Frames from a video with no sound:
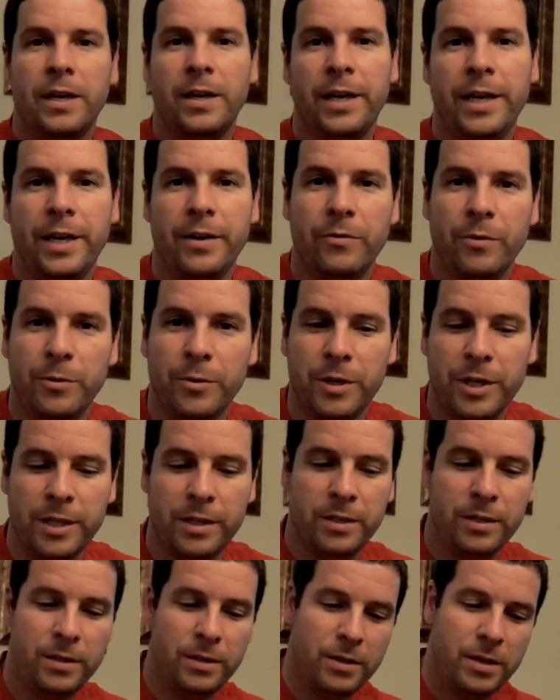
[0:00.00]
Hey everyone,
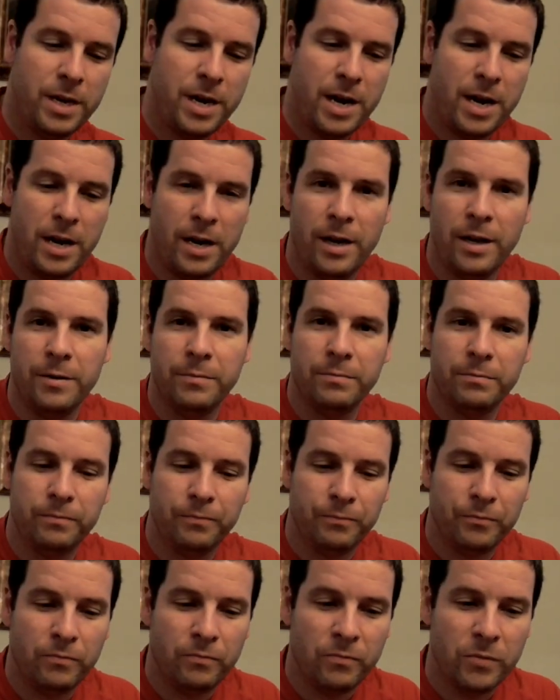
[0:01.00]

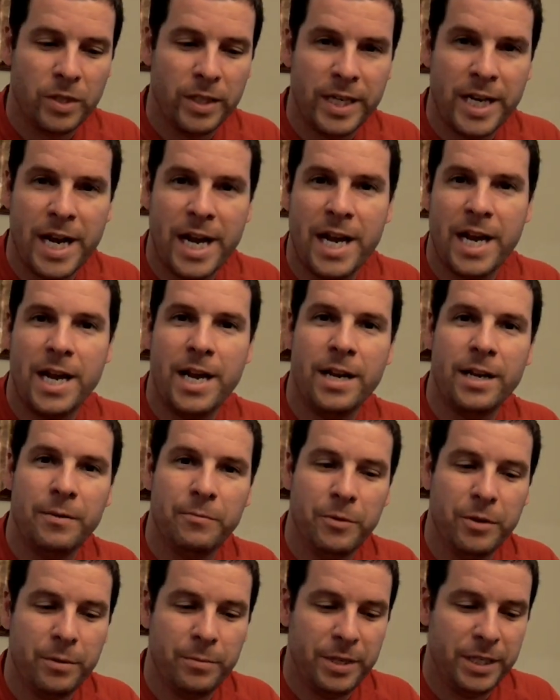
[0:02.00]
today I'm
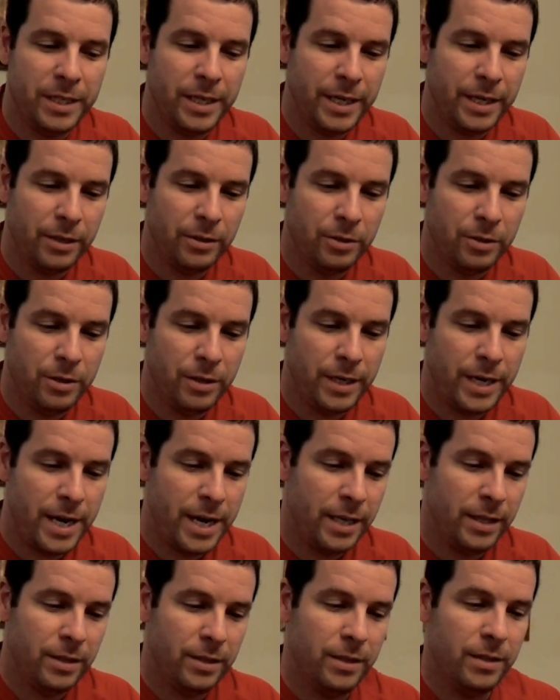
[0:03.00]
going to be taking a look
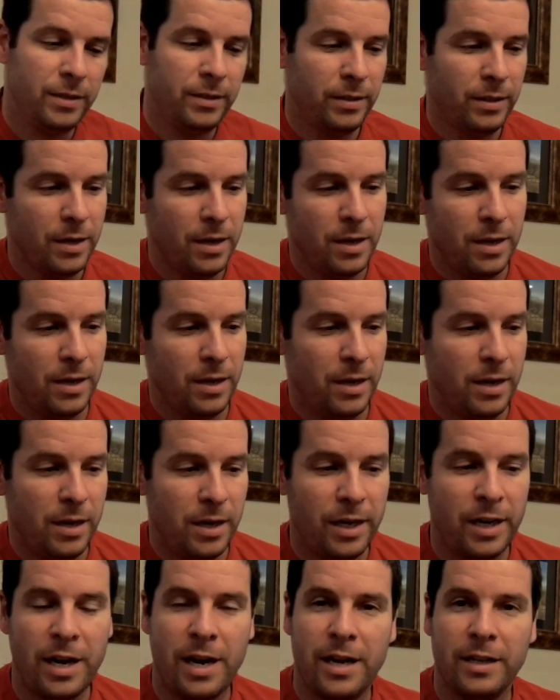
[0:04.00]
at this
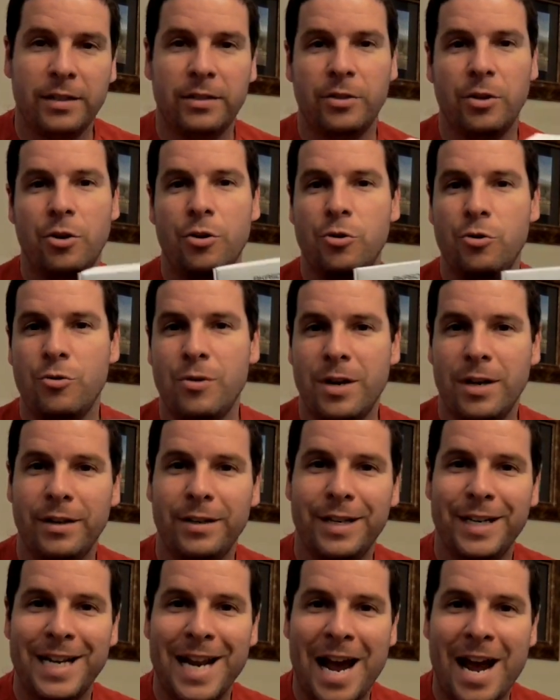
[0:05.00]
AKASO
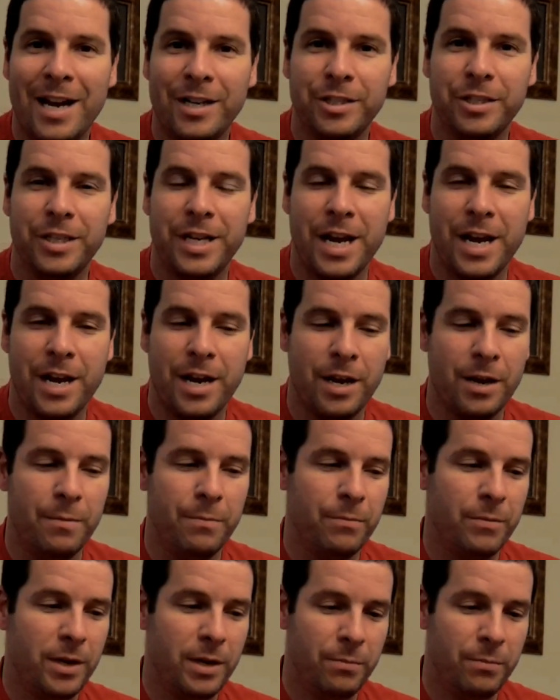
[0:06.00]
Dash Cam.